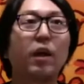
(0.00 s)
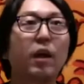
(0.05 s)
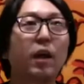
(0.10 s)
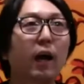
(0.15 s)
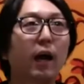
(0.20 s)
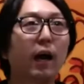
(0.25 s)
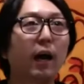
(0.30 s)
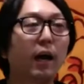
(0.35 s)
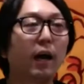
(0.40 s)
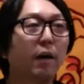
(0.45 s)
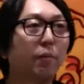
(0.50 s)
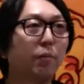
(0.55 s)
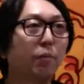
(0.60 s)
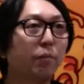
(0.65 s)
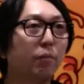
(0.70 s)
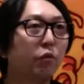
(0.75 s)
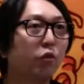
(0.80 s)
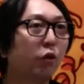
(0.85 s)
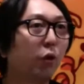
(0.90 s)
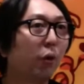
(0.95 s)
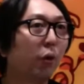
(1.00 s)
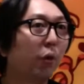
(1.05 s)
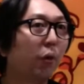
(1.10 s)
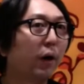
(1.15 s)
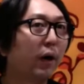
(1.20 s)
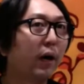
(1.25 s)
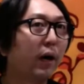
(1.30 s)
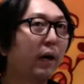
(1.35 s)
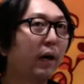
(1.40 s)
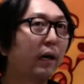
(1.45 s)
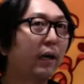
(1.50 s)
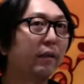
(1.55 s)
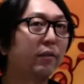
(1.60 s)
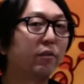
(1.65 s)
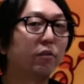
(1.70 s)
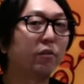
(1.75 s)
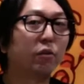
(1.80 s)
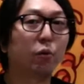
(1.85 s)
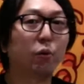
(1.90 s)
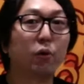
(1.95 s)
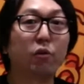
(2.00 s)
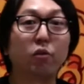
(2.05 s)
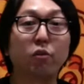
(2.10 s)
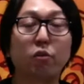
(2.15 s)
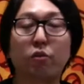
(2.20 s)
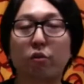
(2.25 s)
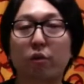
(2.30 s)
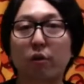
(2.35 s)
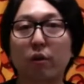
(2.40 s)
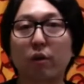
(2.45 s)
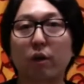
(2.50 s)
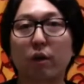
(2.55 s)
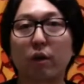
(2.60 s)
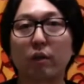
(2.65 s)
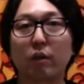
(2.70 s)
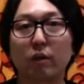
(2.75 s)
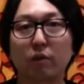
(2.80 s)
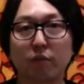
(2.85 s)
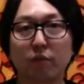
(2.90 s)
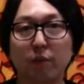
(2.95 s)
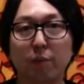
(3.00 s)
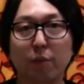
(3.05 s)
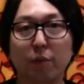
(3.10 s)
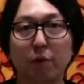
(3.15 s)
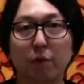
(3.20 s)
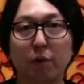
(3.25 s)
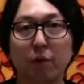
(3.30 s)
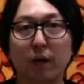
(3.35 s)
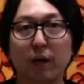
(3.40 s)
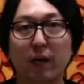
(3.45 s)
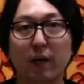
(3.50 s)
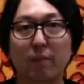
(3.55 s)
So it's going to start on November.